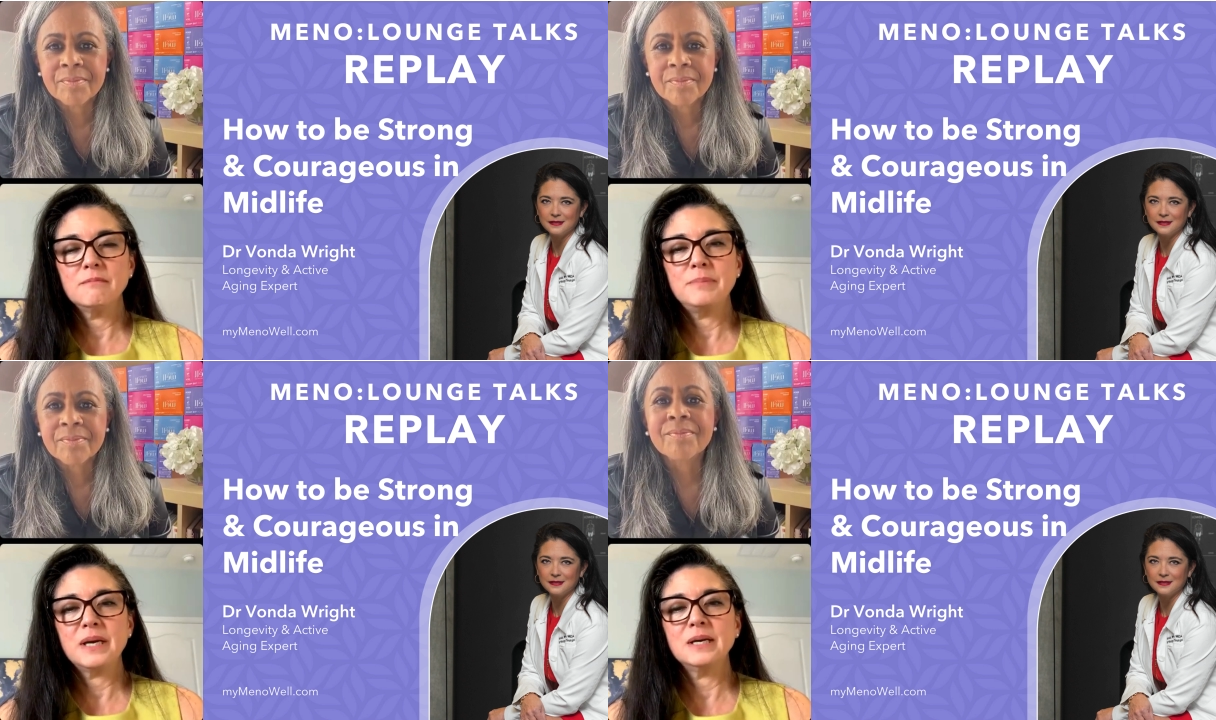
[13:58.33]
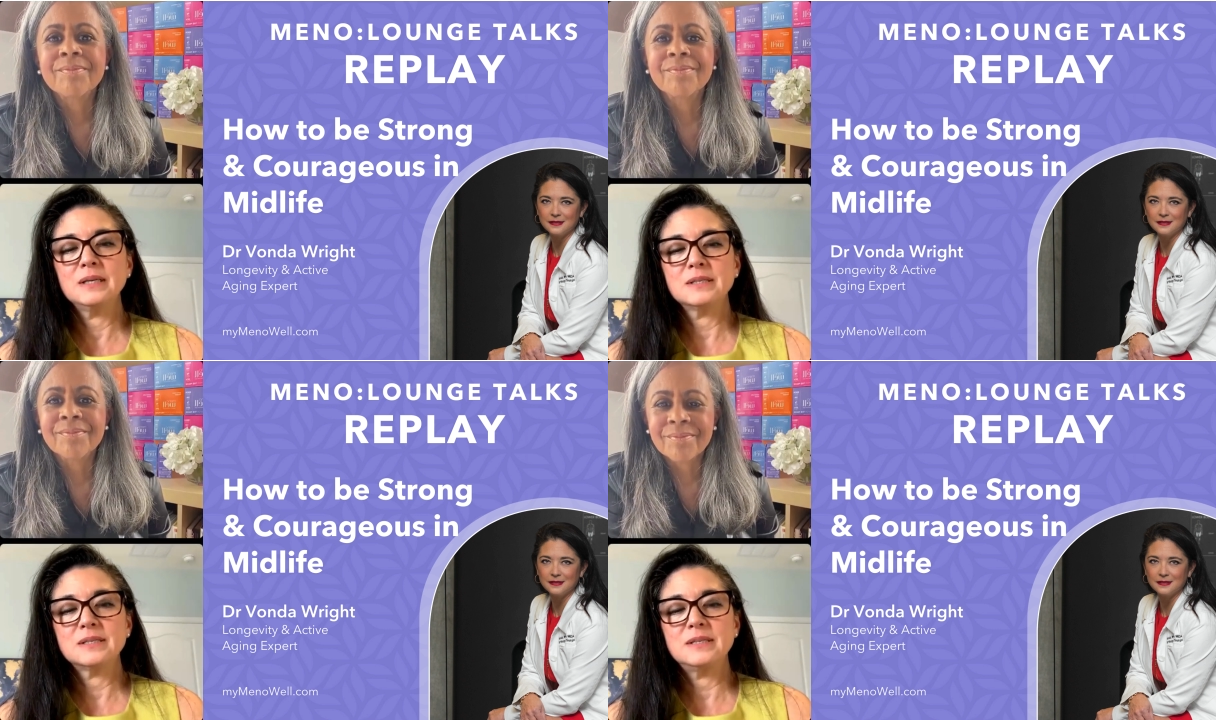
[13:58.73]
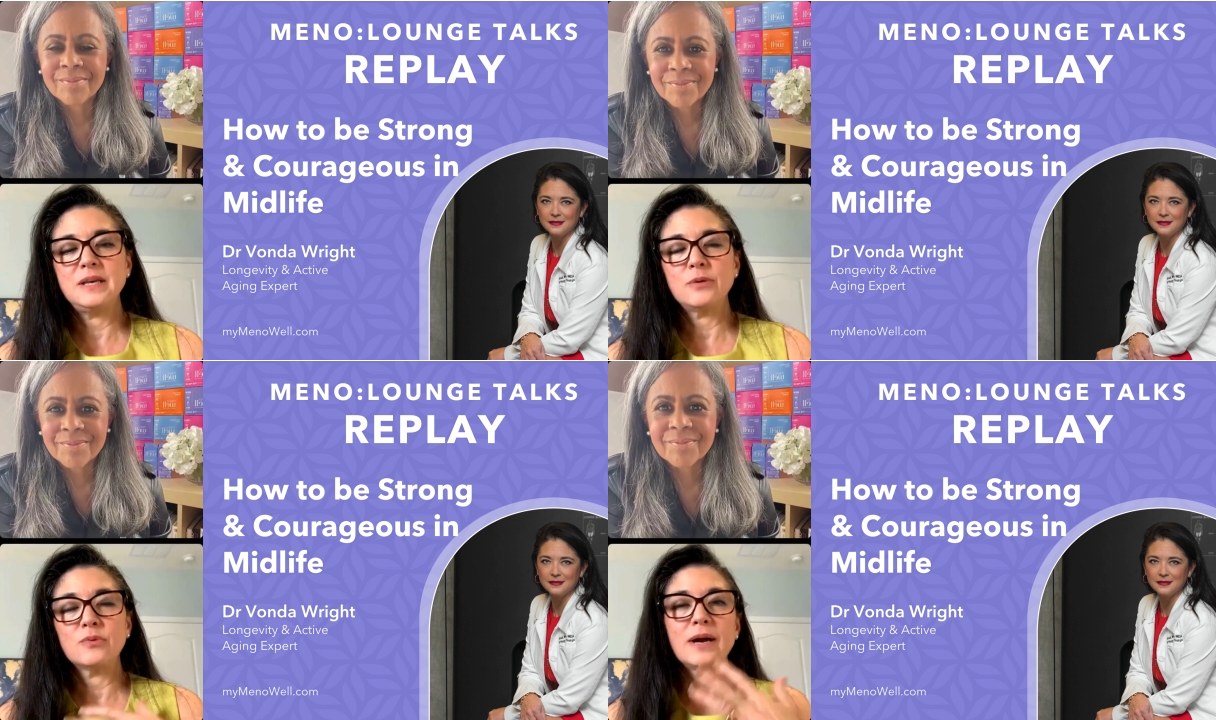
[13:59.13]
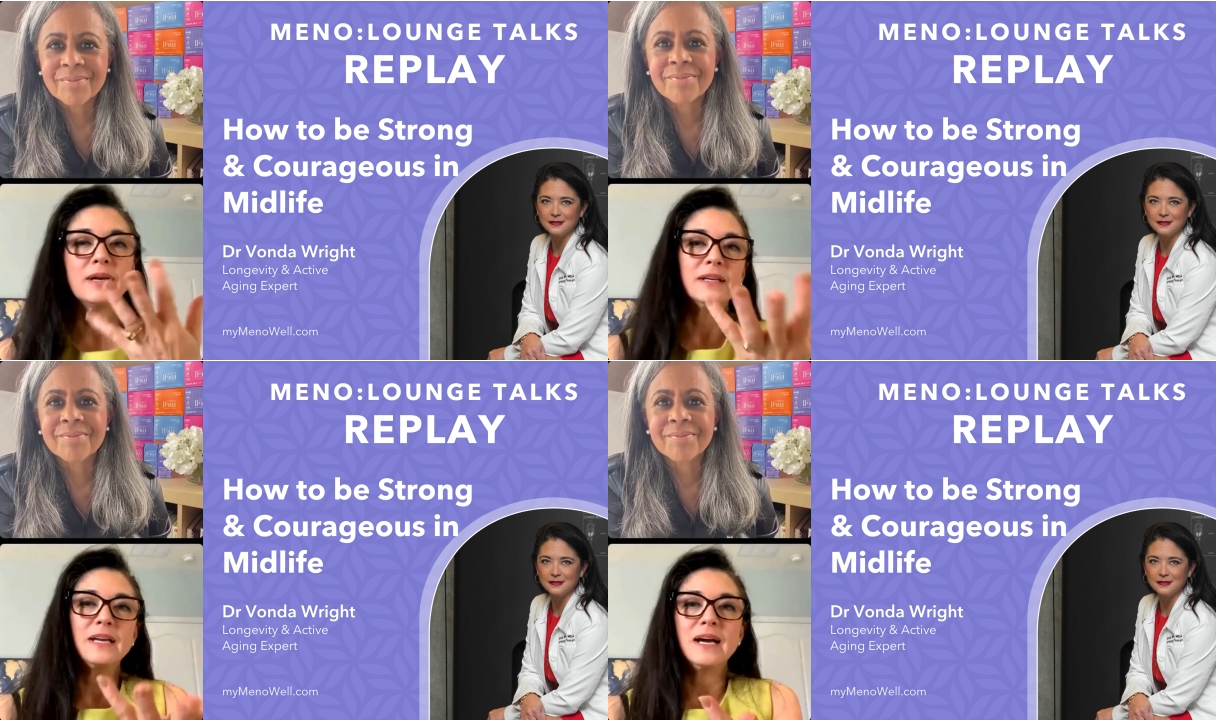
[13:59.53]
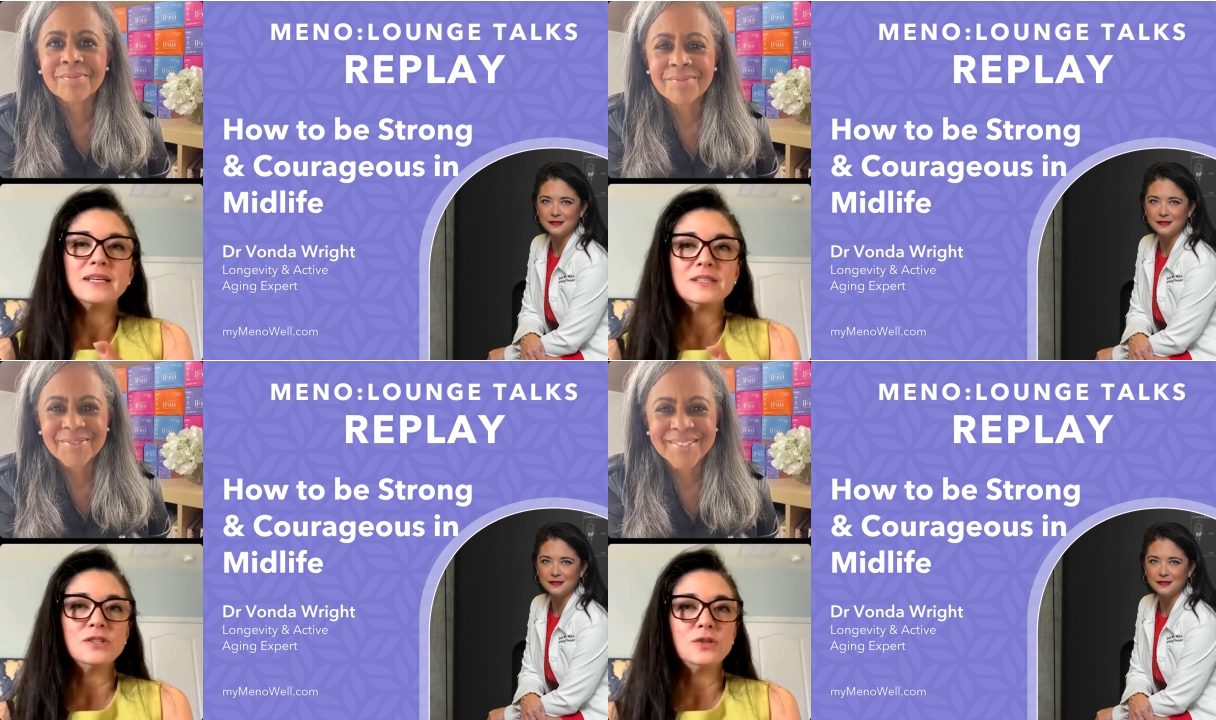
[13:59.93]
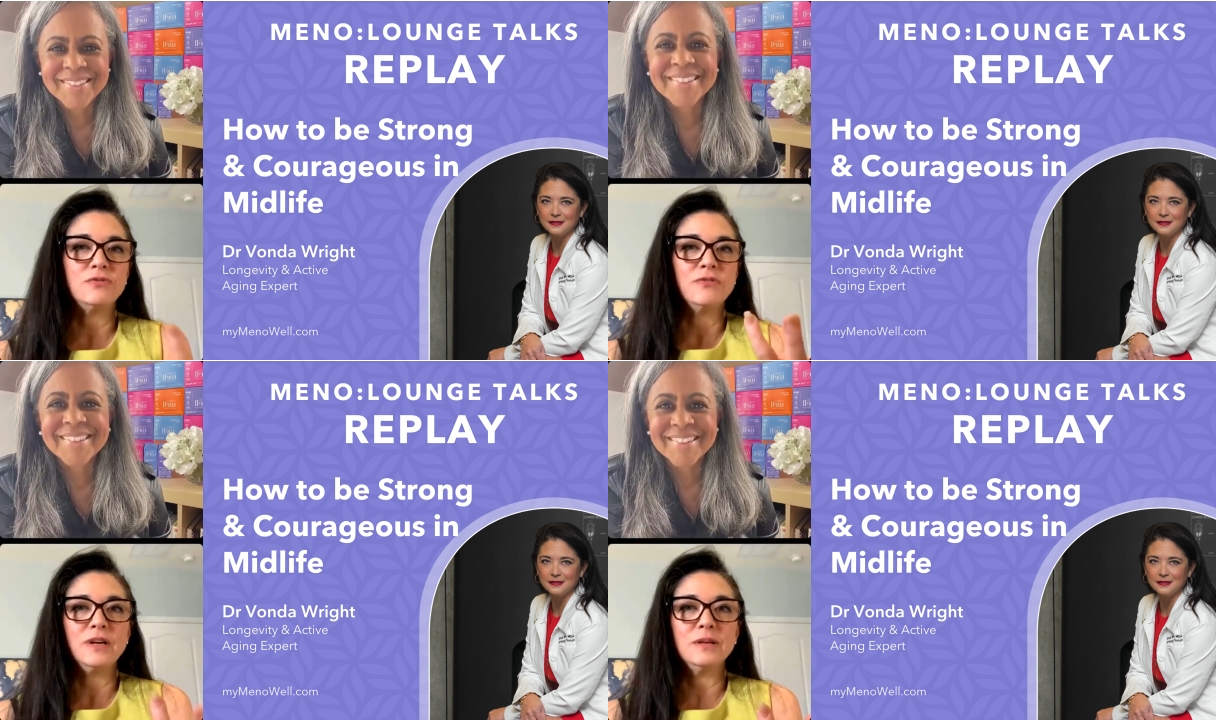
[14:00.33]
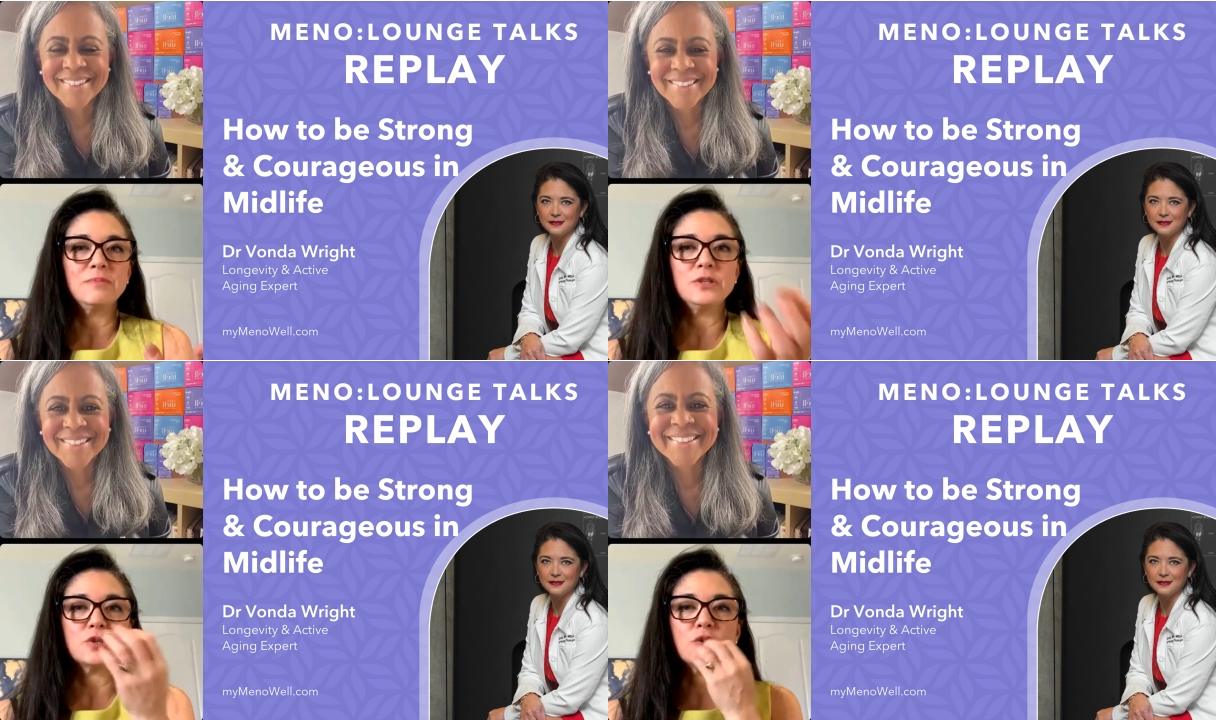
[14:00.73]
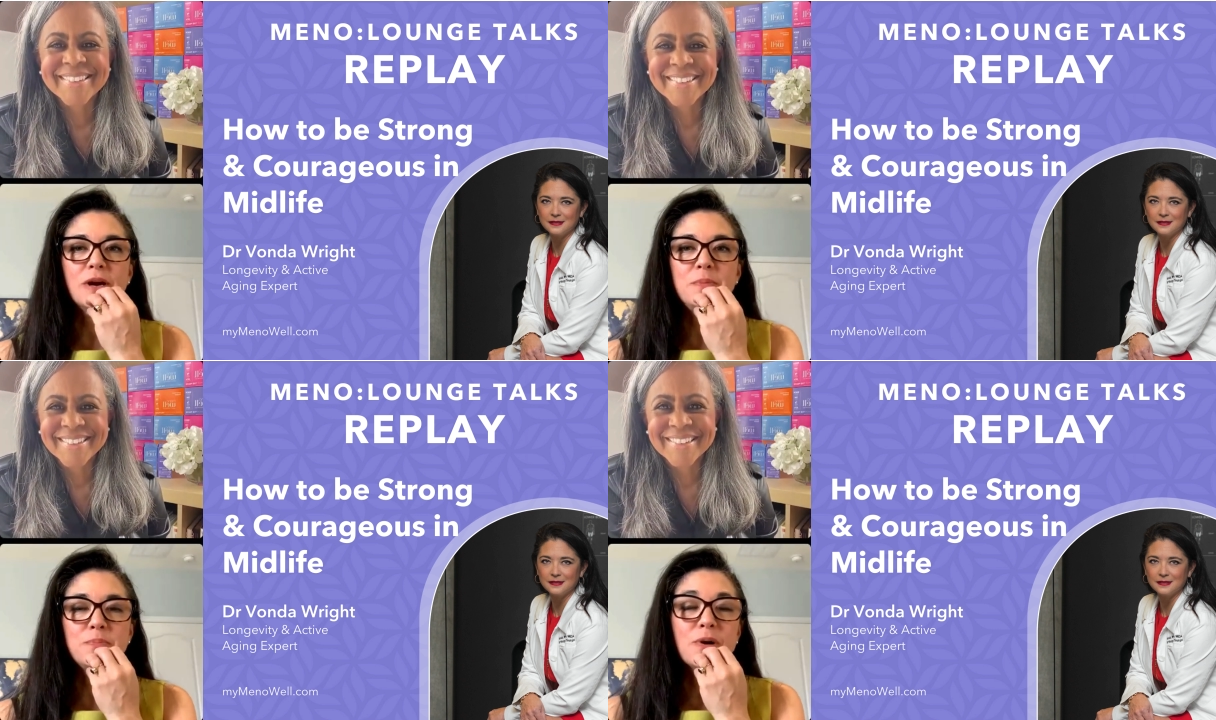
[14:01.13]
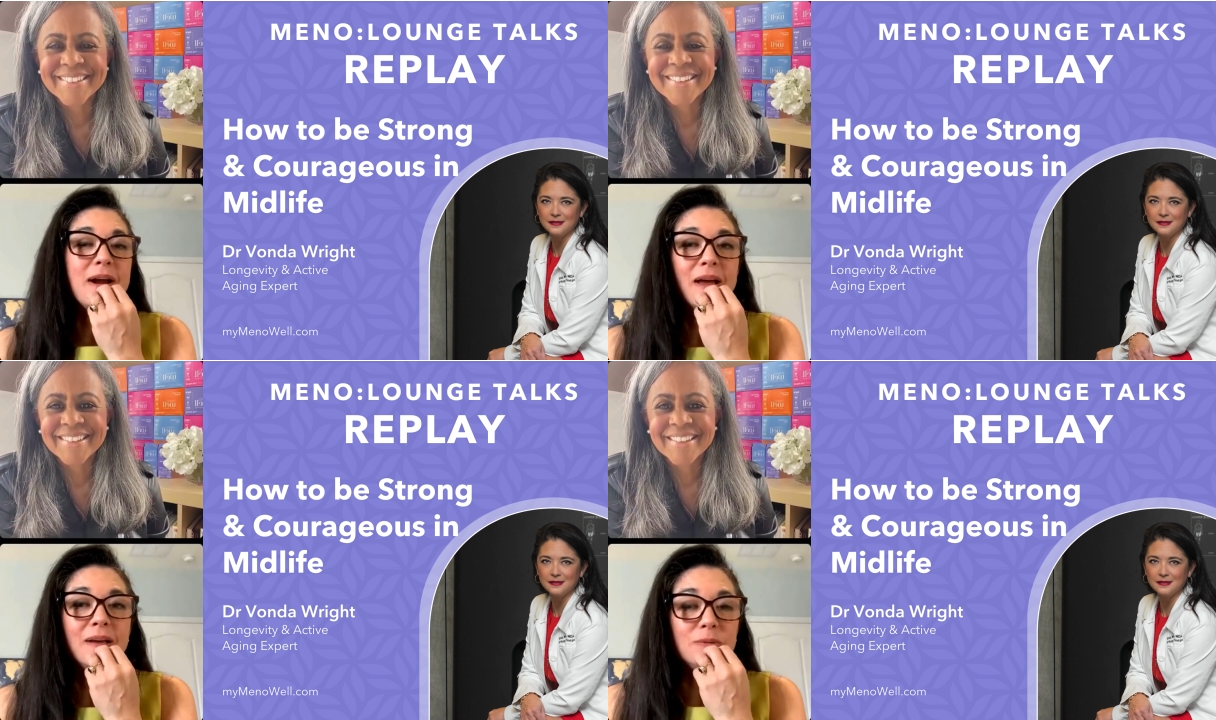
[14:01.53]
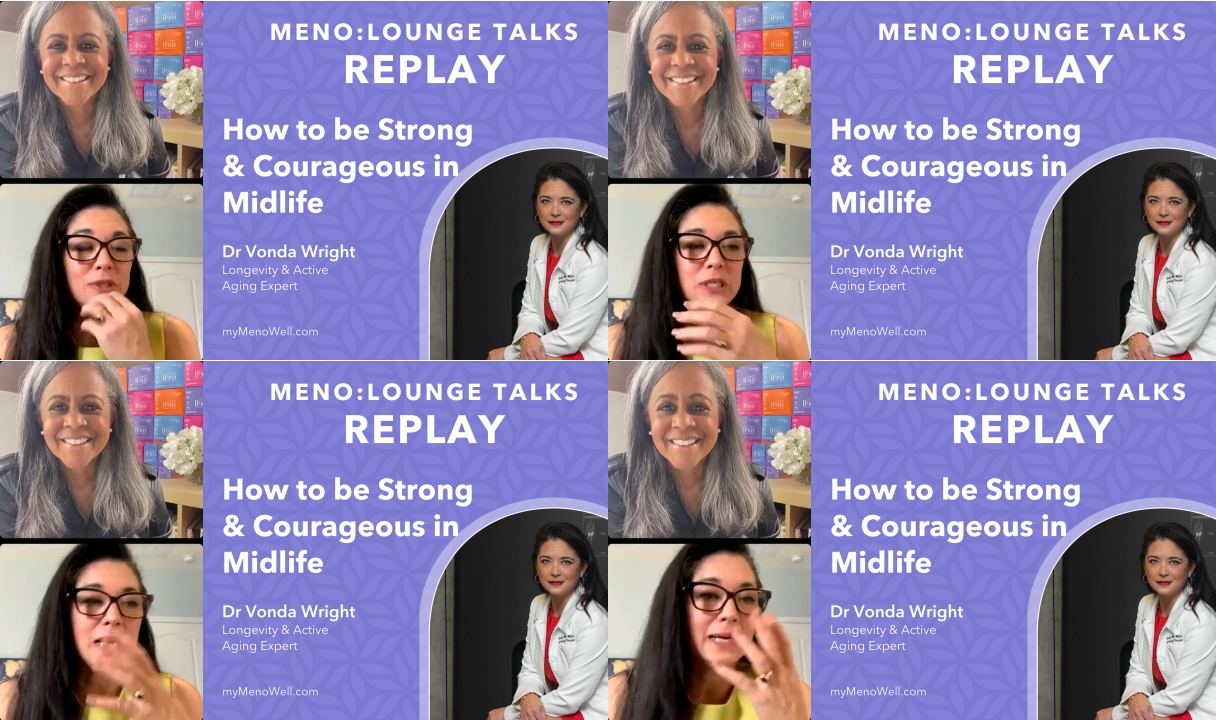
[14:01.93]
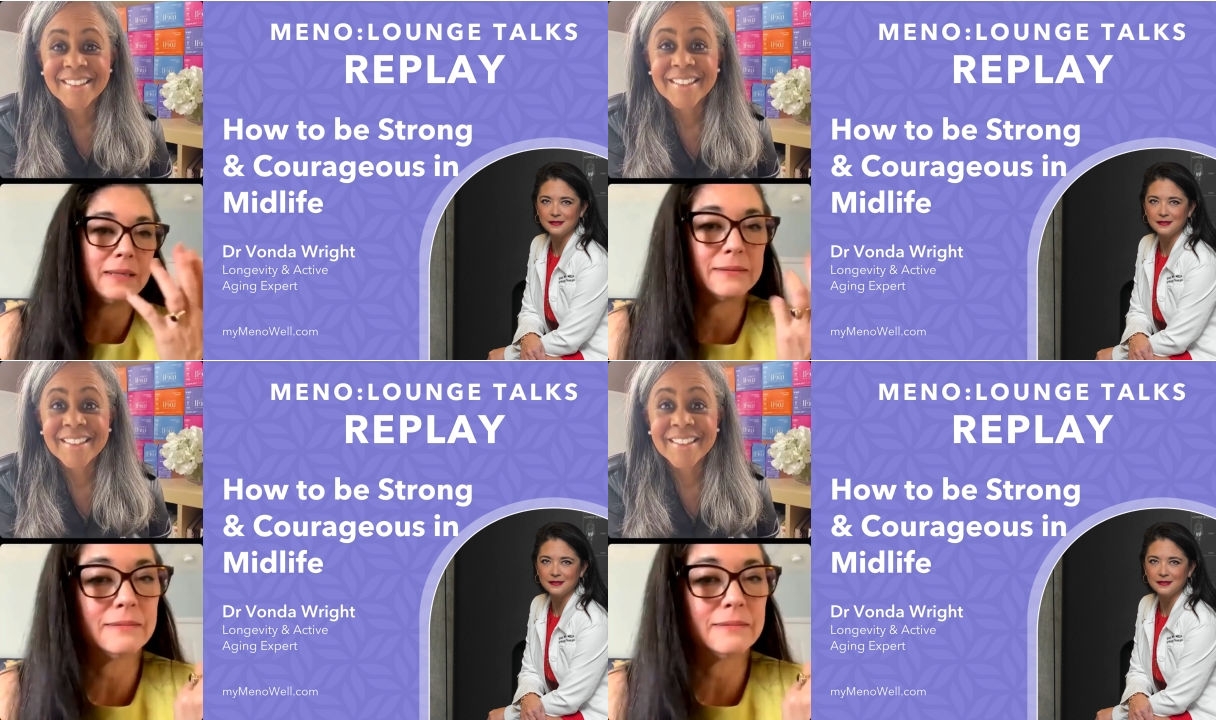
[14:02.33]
Speaker 1: because they recognize that you've developed this great brand, which I